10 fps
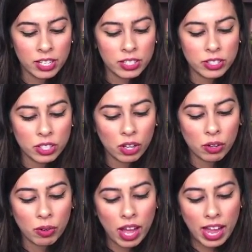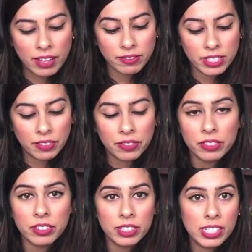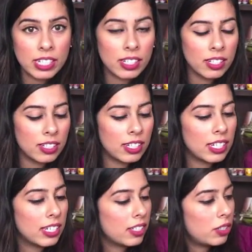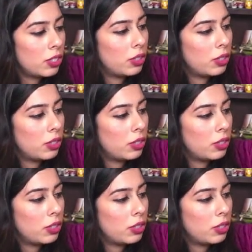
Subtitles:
So I've definitely needed